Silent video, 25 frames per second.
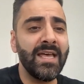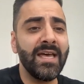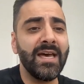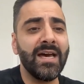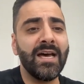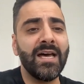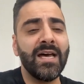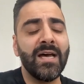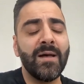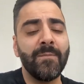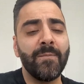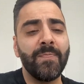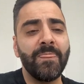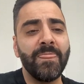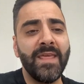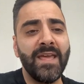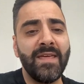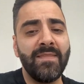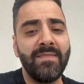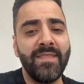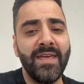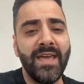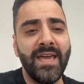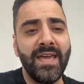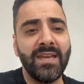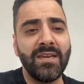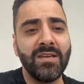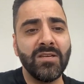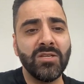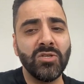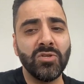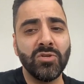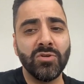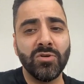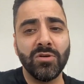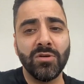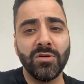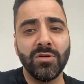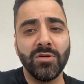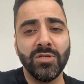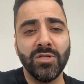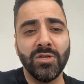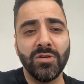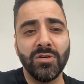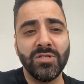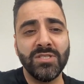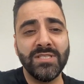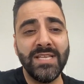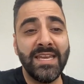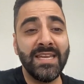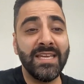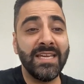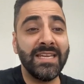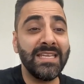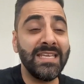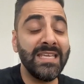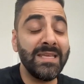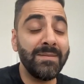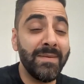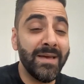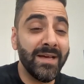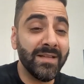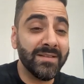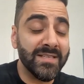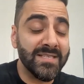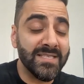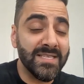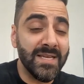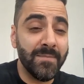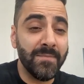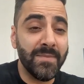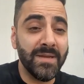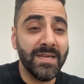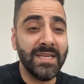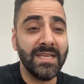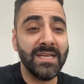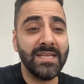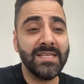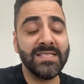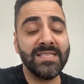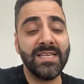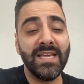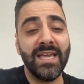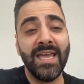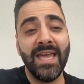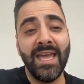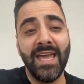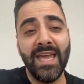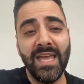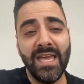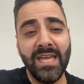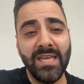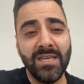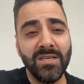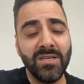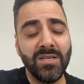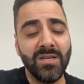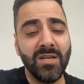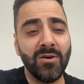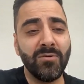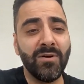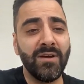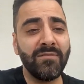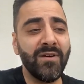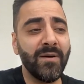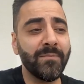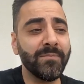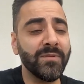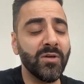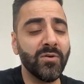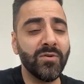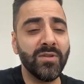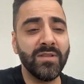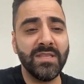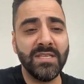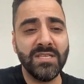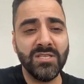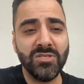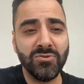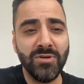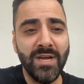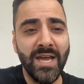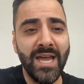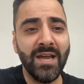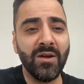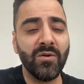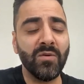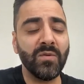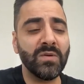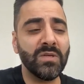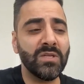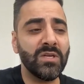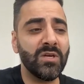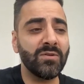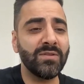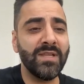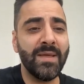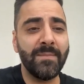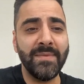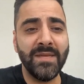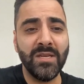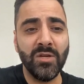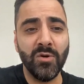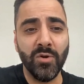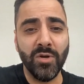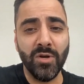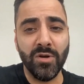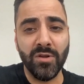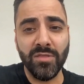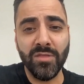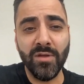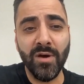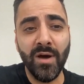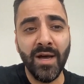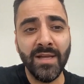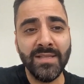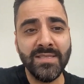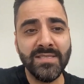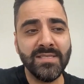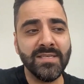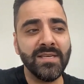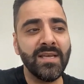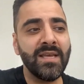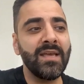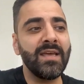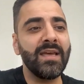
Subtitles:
and then you're sending an email to somebody to say, hey, I've uploaded this track. Let me know your thoughts.